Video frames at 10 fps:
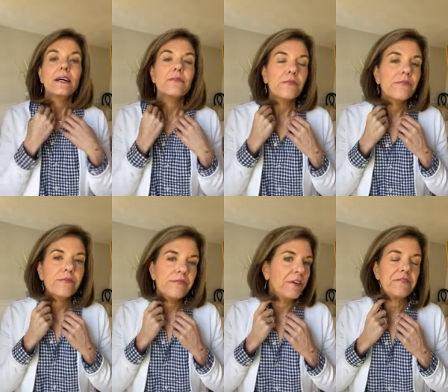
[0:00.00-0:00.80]

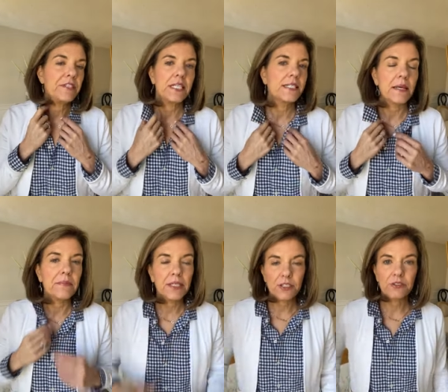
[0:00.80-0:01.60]
50
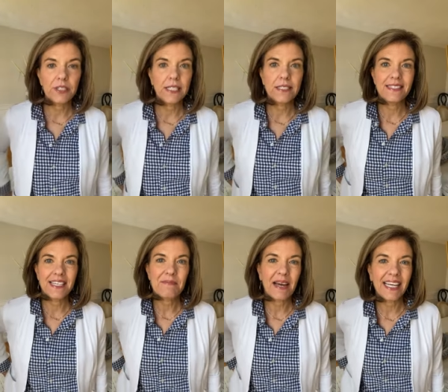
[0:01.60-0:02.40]
something degrees
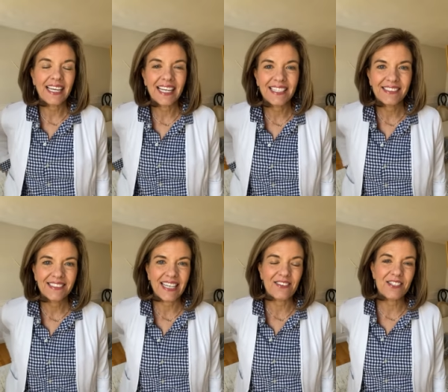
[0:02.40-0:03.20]
in my uh,
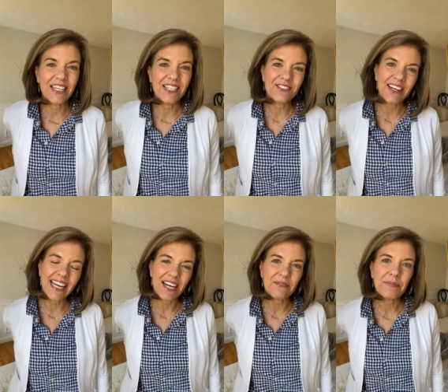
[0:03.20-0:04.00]
downstairs right
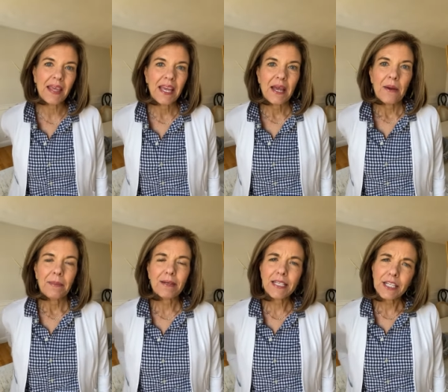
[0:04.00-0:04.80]
now.
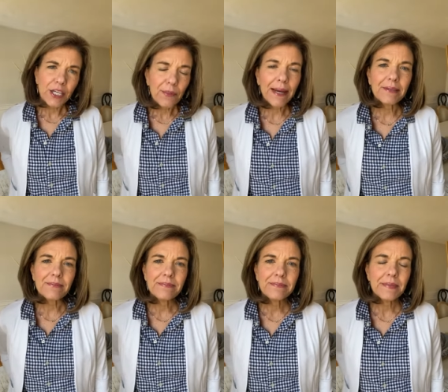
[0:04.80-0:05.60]
But I was like, you know what?
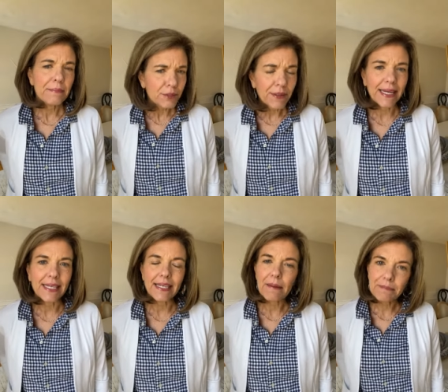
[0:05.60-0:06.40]
I'm doing
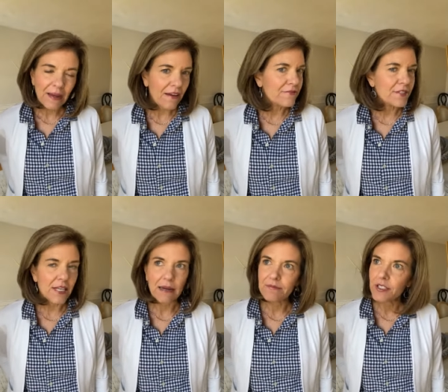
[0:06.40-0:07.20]
it. I'm, I've,
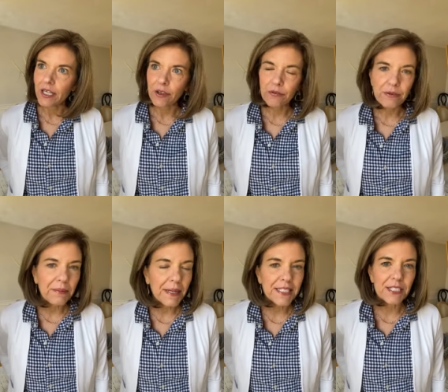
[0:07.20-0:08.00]
I've done three
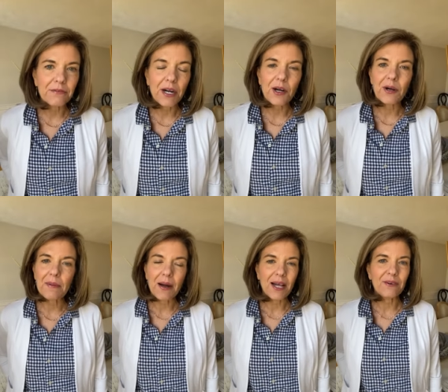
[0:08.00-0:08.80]
weeks in a row.
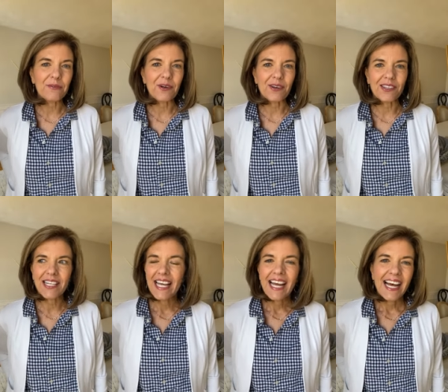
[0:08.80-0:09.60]
I'm on a roll.
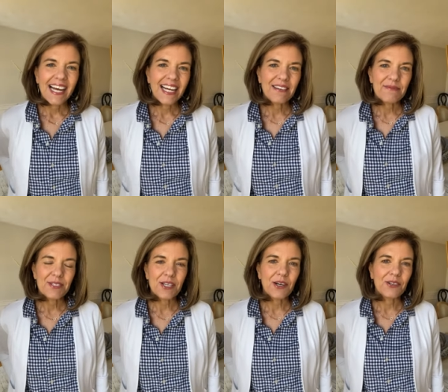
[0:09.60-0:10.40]
Um,
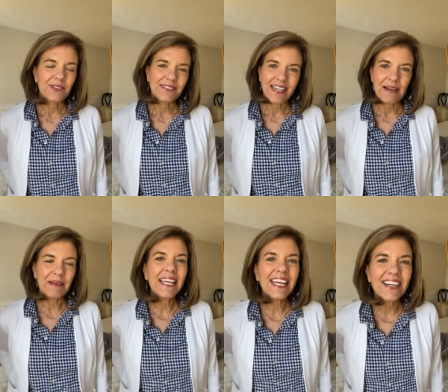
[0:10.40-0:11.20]
so I'm
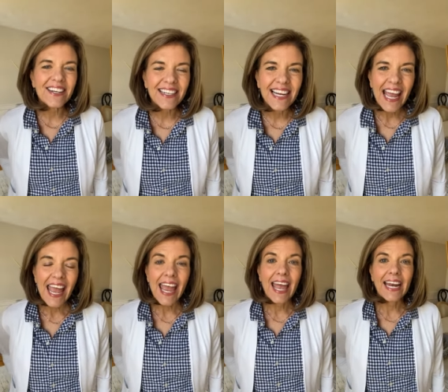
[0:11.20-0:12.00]
here
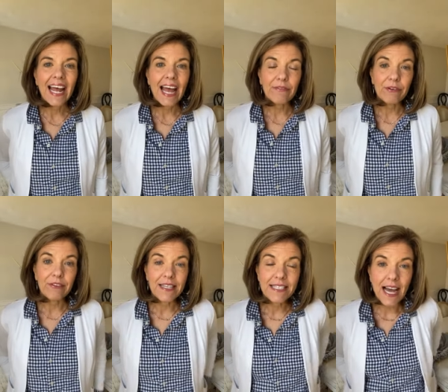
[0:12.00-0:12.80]
and I have a
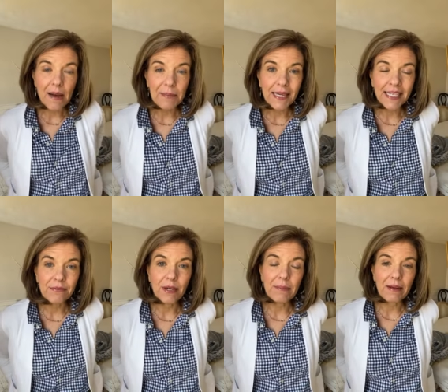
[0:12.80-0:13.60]
fun topic,
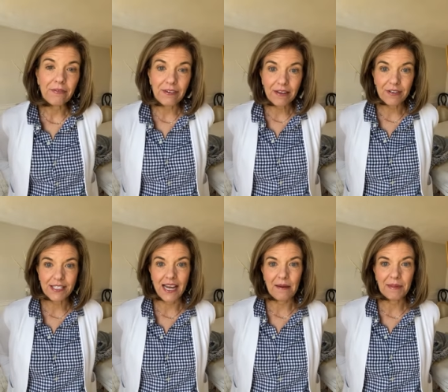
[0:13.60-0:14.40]
one of my favorite
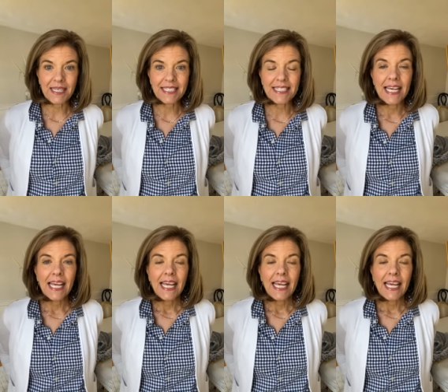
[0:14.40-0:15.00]
topics